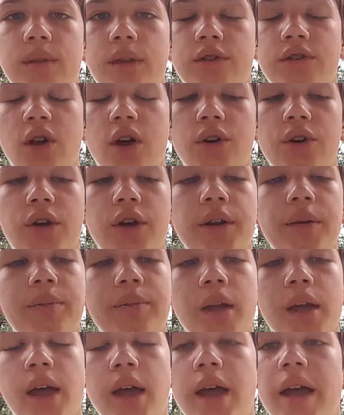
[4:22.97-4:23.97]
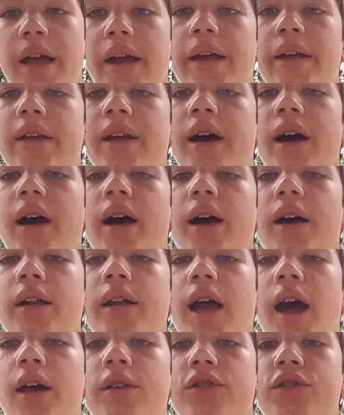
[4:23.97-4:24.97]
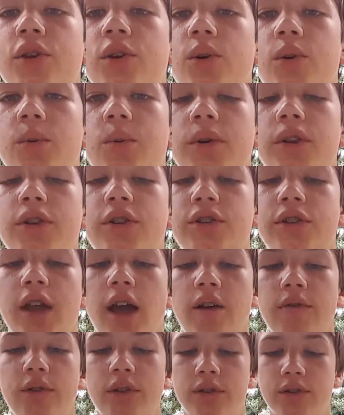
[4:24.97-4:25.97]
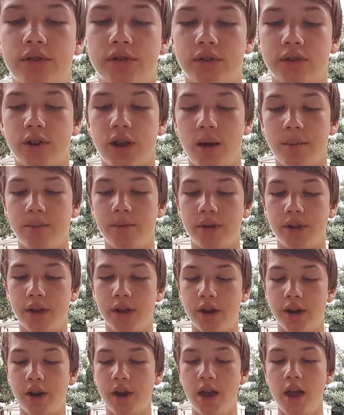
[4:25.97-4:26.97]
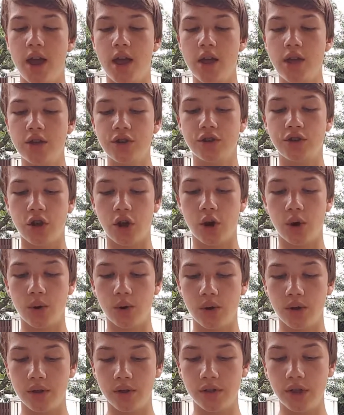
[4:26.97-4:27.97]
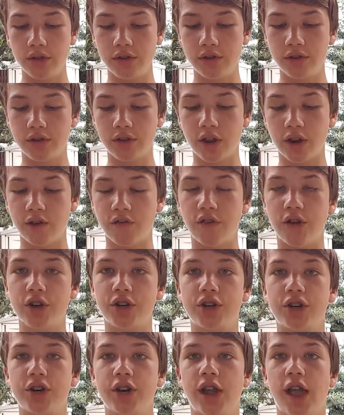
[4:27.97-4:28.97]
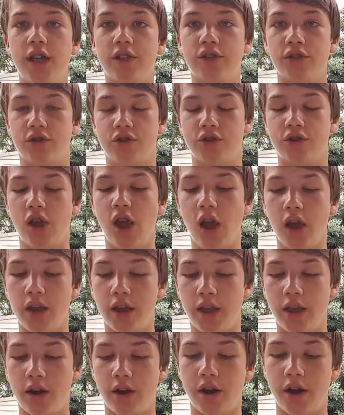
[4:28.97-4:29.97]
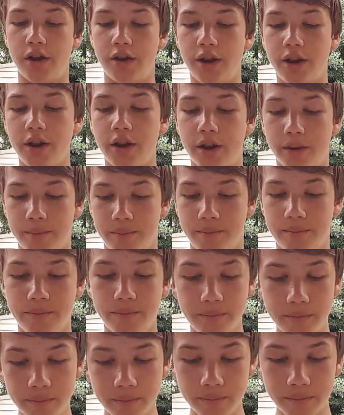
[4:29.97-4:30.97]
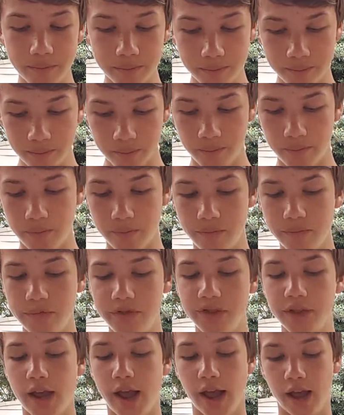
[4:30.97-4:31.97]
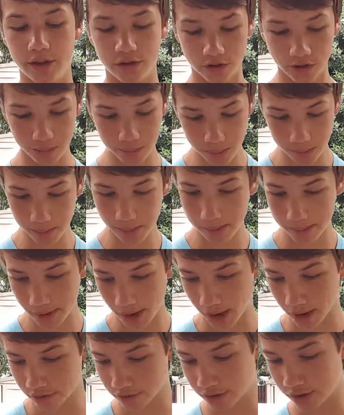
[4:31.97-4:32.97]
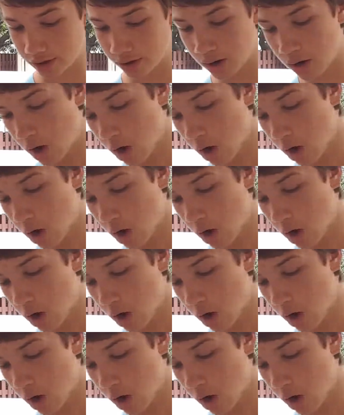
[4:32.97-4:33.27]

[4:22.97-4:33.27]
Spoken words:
solenoid, and yeah, so we just have this coupling here. So this is going to function as our stock and our air tank. And some of you may be asking,